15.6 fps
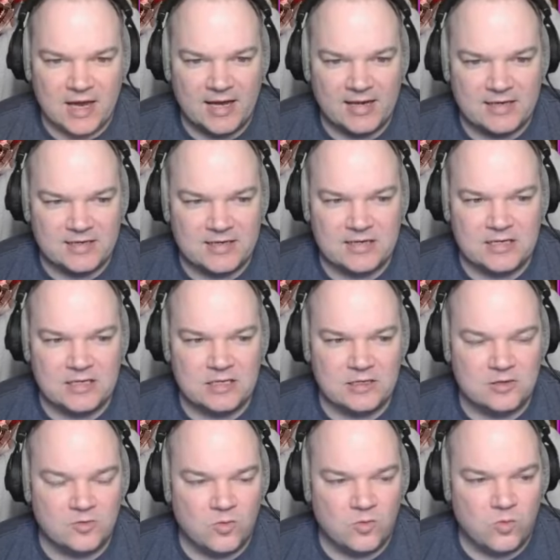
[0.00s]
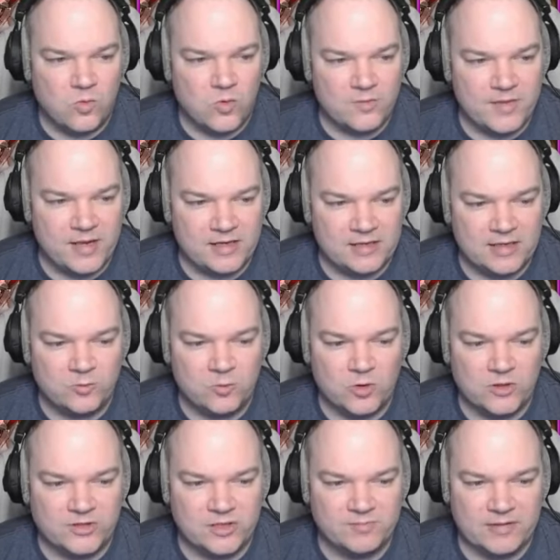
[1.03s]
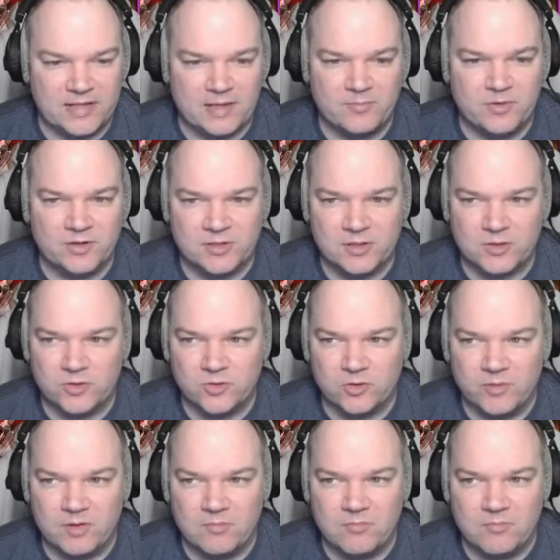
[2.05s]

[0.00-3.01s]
I need Maiden. I'd want something that brings a little bit